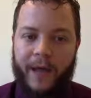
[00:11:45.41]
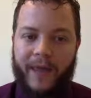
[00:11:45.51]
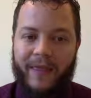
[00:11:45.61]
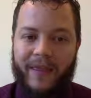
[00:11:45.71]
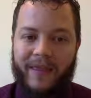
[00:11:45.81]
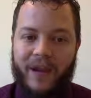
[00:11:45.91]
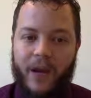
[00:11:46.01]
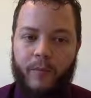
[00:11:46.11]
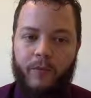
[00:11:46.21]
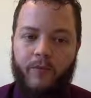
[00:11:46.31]
and then the
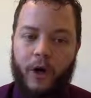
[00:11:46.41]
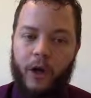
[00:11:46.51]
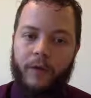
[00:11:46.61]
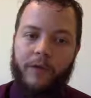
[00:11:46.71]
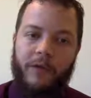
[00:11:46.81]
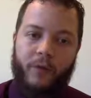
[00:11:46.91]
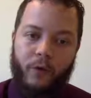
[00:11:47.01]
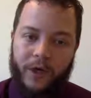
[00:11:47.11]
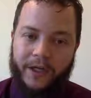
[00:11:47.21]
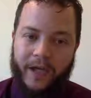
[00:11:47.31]
number of arguments that we
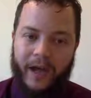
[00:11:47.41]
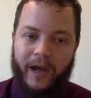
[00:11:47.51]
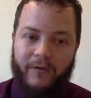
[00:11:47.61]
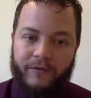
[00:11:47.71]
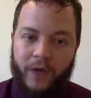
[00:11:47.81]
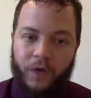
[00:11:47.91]
want it to have.